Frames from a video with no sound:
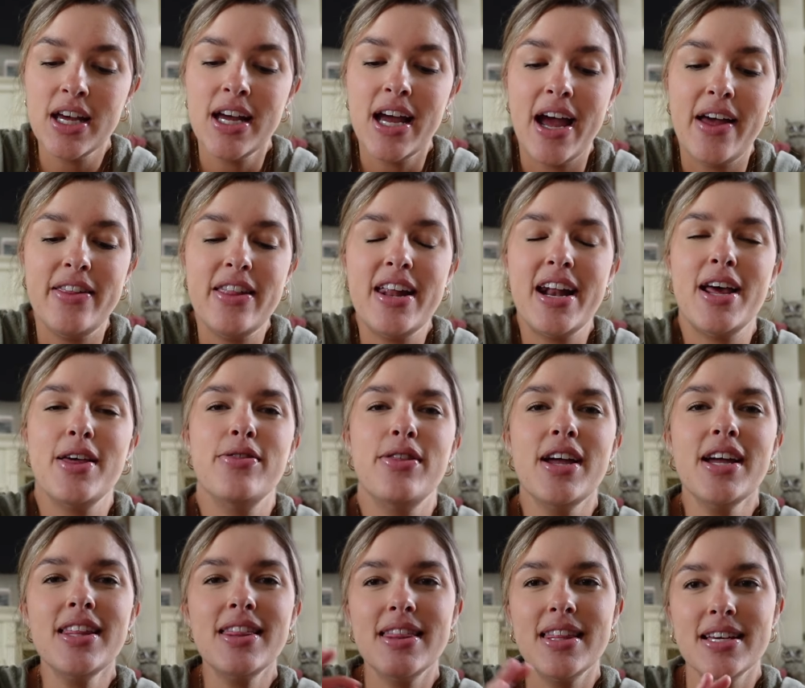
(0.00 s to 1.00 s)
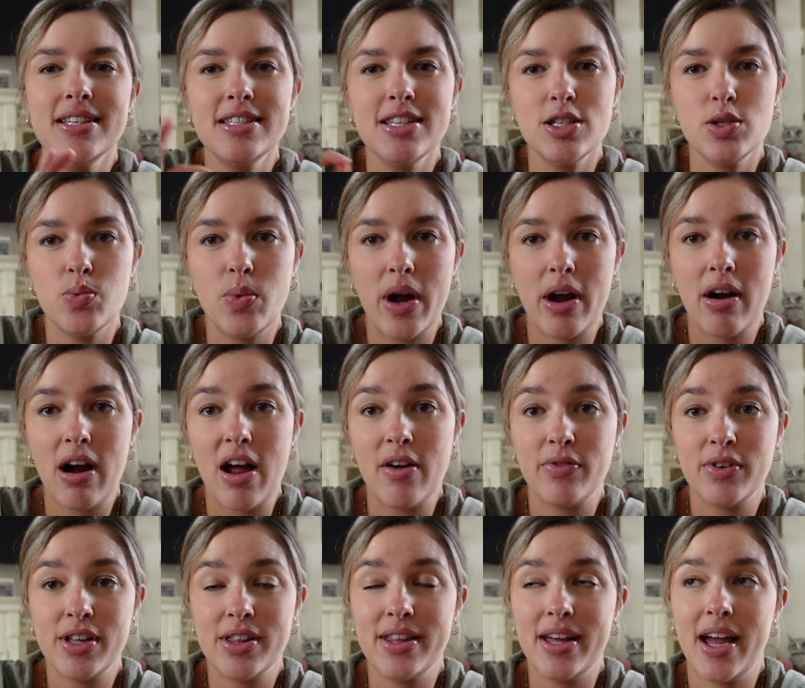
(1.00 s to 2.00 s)
And then I think this is where
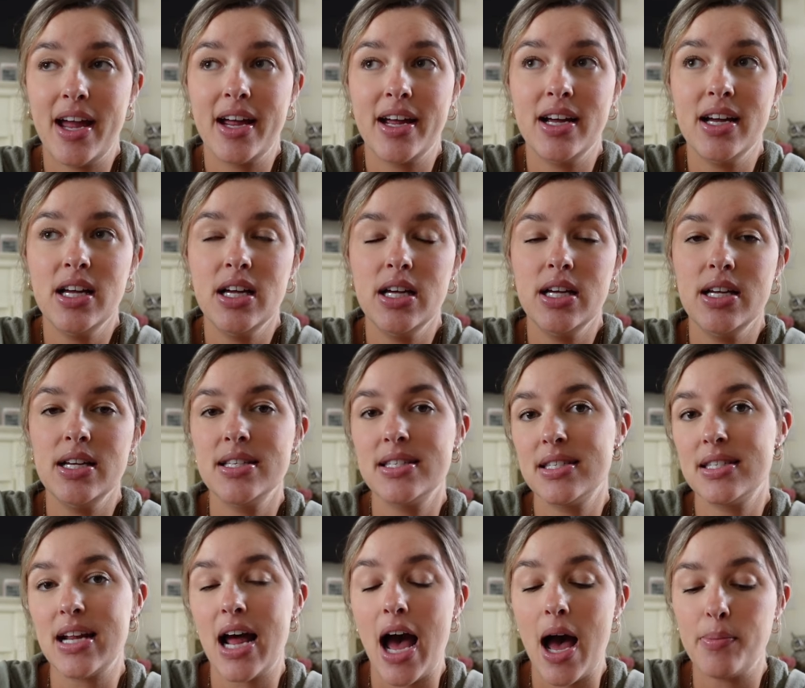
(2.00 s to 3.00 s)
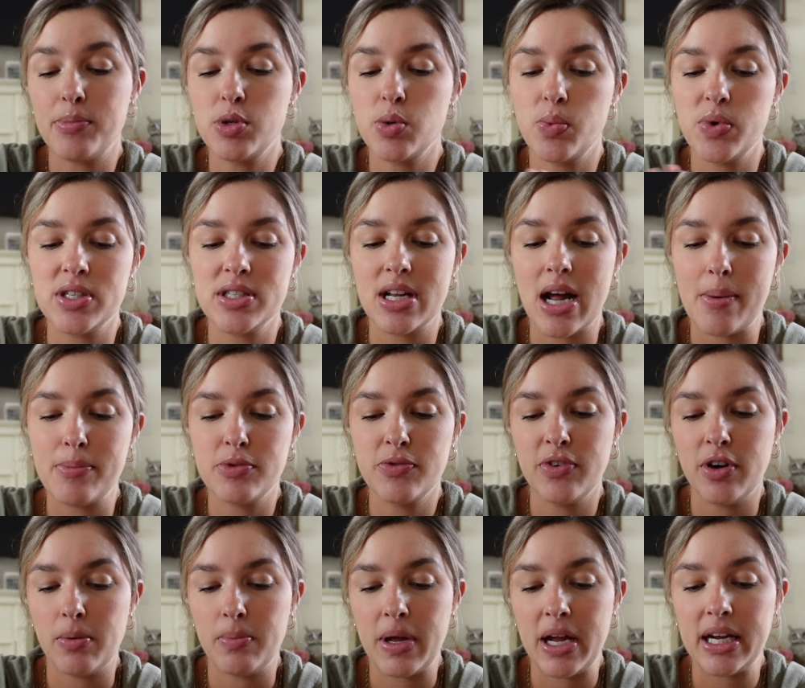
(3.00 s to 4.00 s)
everything stopped. We stopped
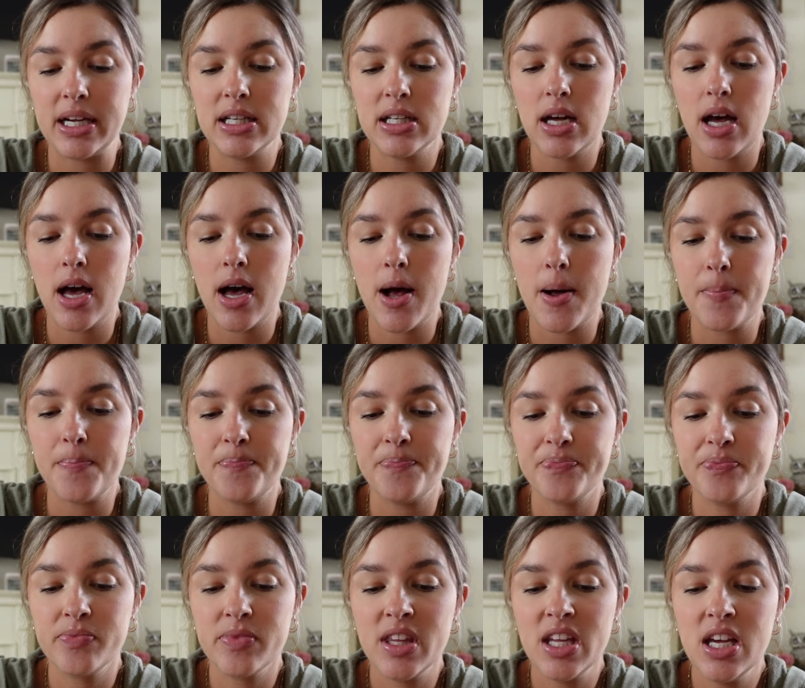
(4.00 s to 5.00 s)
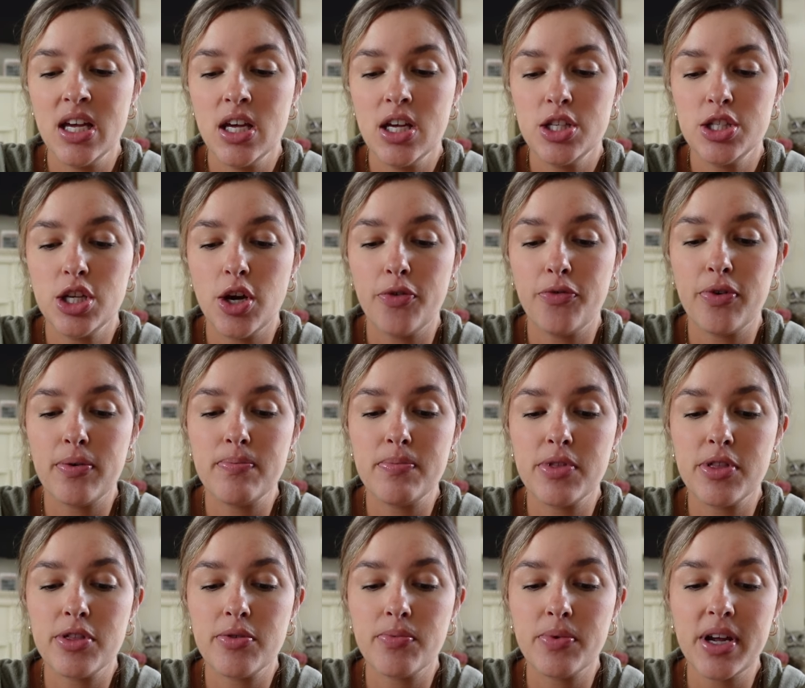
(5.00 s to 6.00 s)
filming. Um, so from
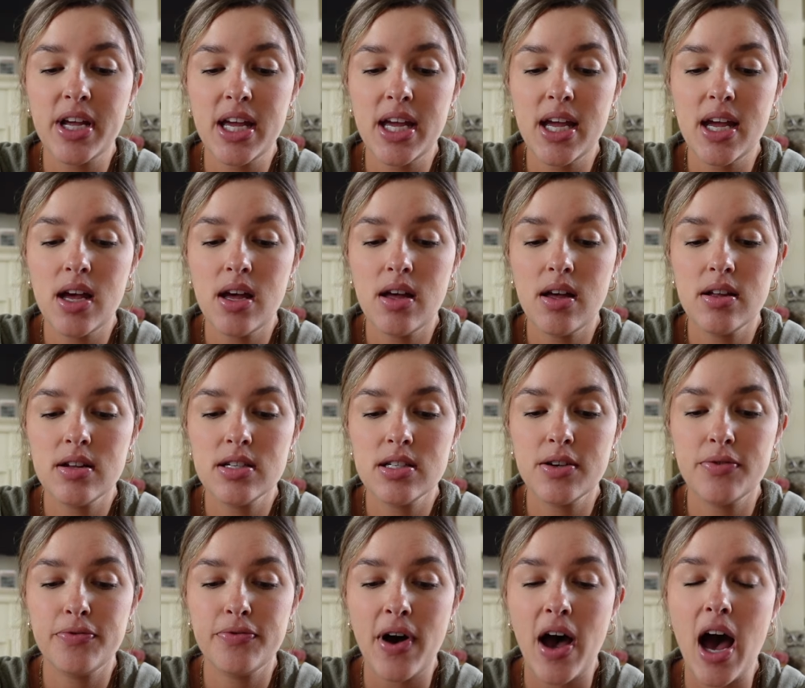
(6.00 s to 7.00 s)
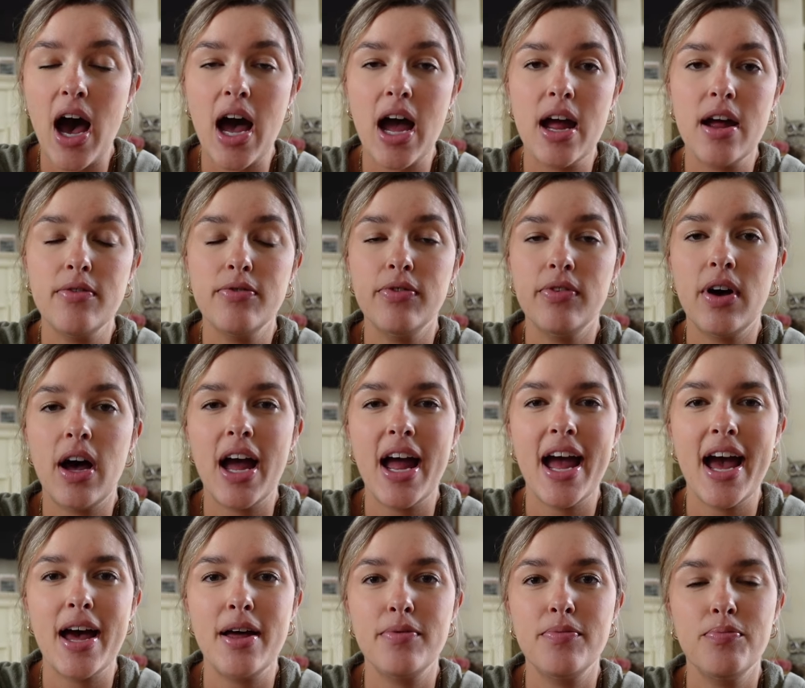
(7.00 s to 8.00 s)
three to five, I
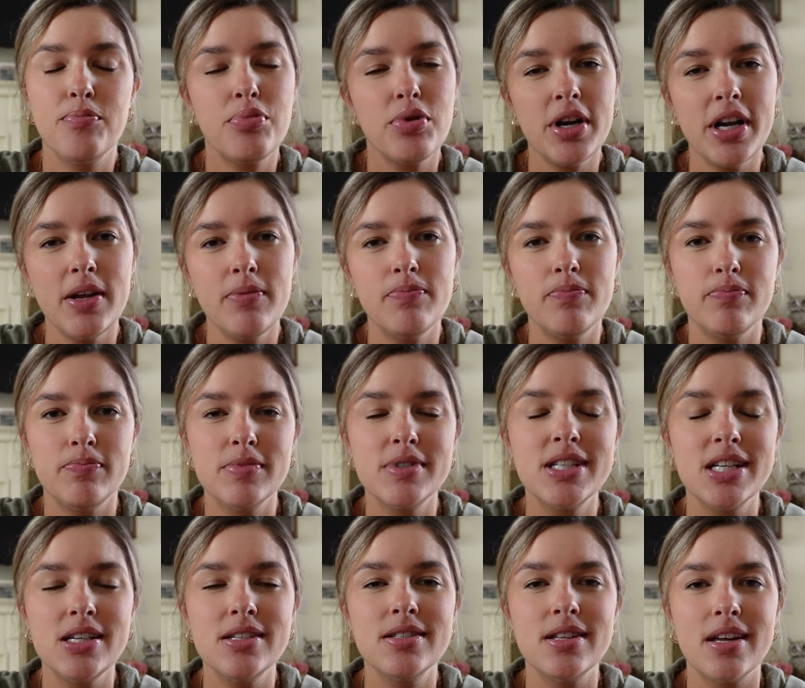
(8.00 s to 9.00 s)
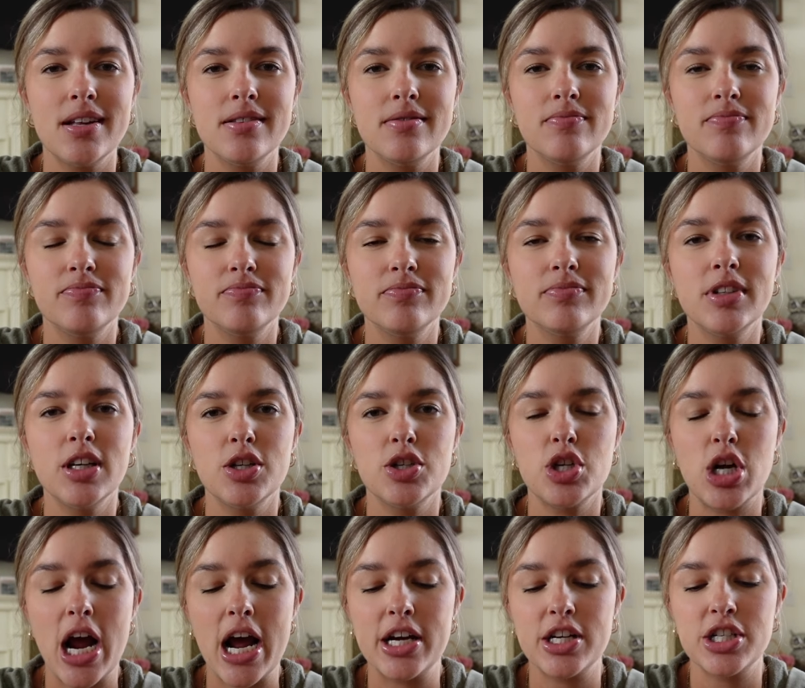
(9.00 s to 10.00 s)
had pretty decent
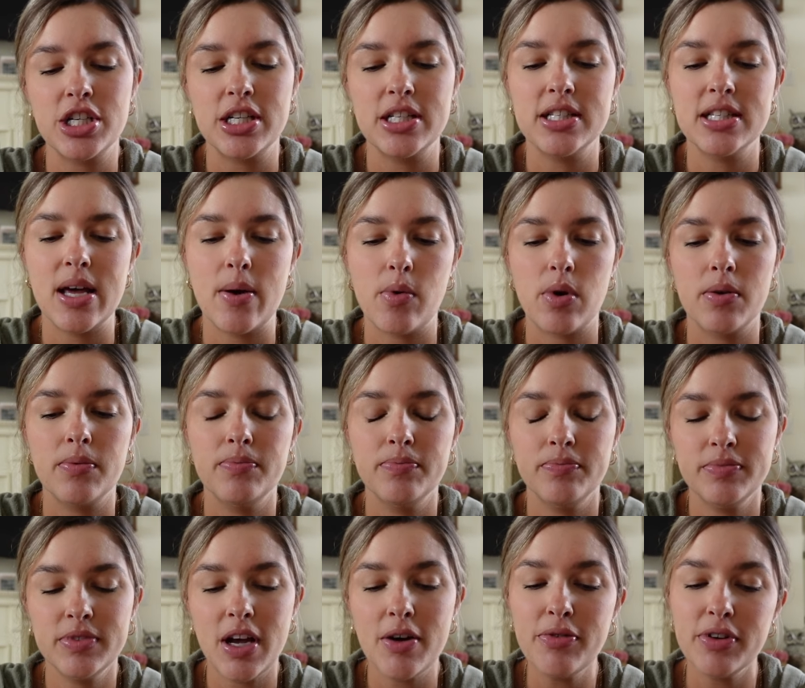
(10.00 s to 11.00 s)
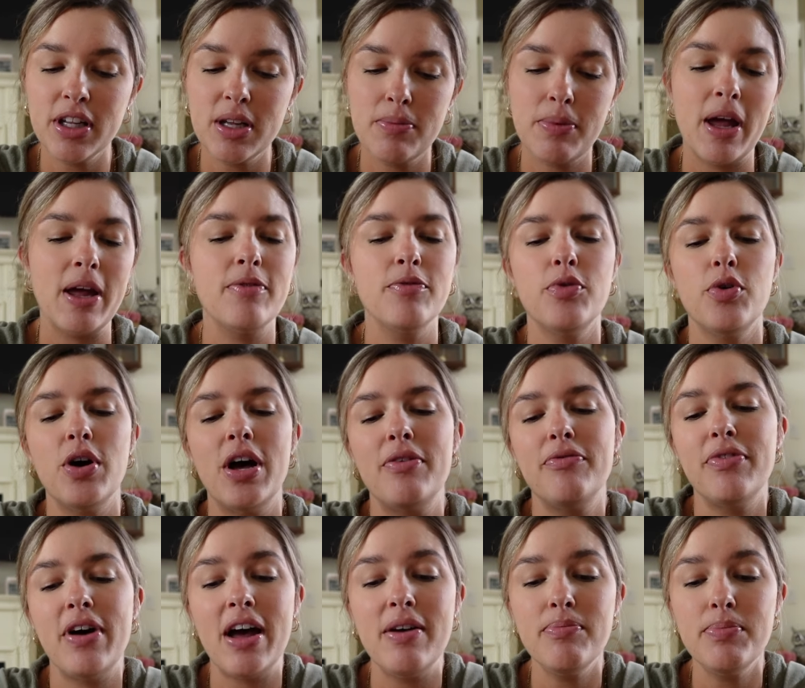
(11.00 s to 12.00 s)
contractions that were definitely painful. At
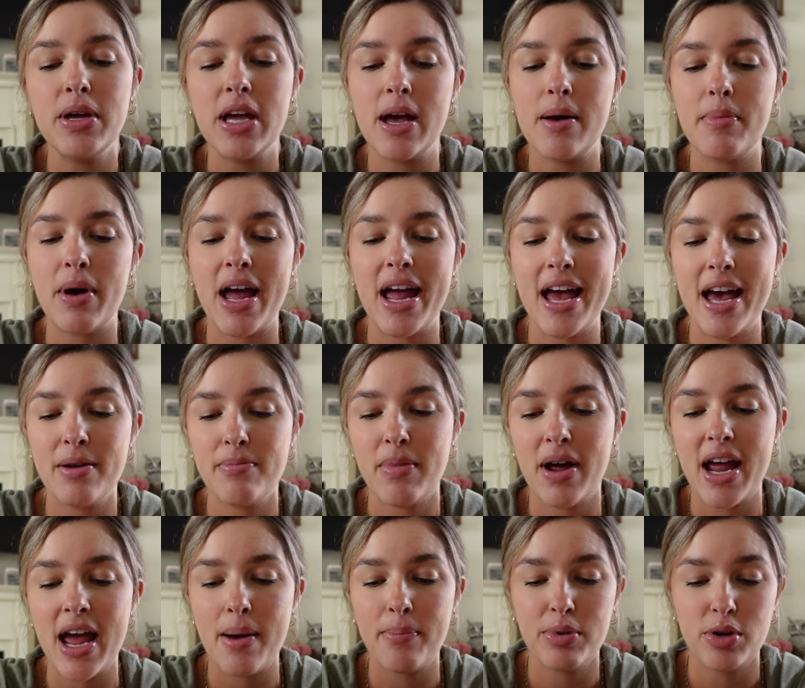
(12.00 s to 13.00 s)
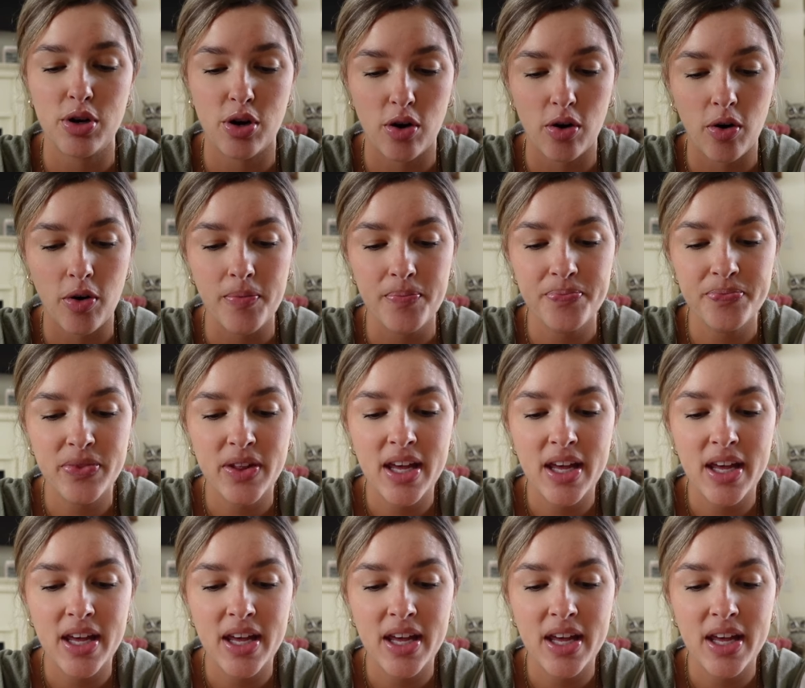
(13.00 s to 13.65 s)
5 p.m., I had my epidural.